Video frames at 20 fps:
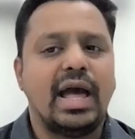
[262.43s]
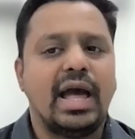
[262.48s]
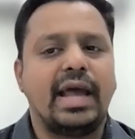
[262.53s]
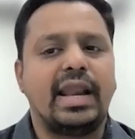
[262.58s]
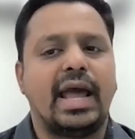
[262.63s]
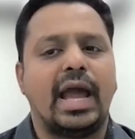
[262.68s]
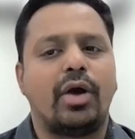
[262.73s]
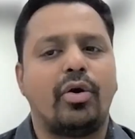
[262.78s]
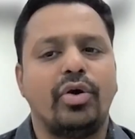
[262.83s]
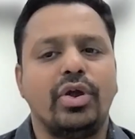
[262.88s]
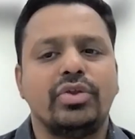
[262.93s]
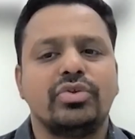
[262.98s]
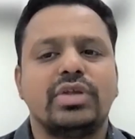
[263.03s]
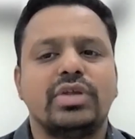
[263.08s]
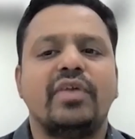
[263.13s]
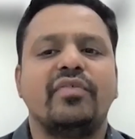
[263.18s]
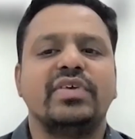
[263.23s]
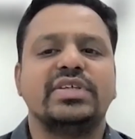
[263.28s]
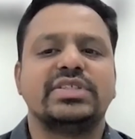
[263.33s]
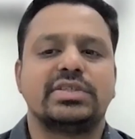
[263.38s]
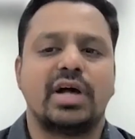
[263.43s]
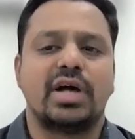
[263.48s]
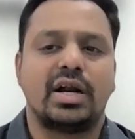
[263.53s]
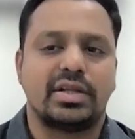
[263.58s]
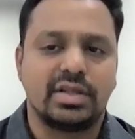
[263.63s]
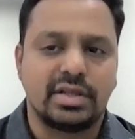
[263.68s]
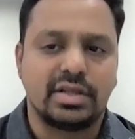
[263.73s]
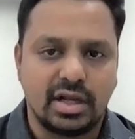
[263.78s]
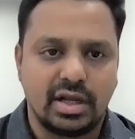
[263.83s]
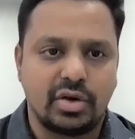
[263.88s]
And according to that, we start
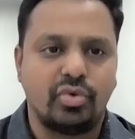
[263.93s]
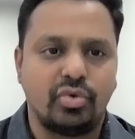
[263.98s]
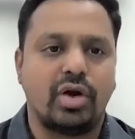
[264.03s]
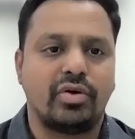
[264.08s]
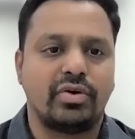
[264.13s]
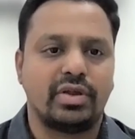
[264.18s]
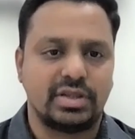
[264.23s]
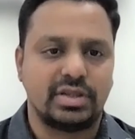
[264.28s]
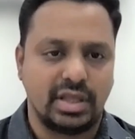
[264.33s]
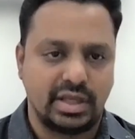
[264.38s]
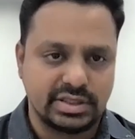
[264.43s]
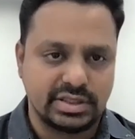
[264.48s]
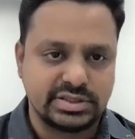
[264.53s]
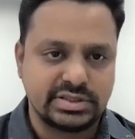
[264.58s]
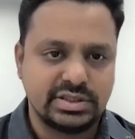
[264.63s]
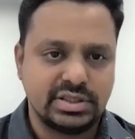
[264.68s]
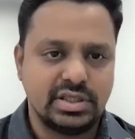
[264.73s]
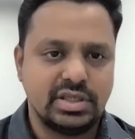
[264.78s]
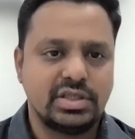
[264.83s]
rule out the things.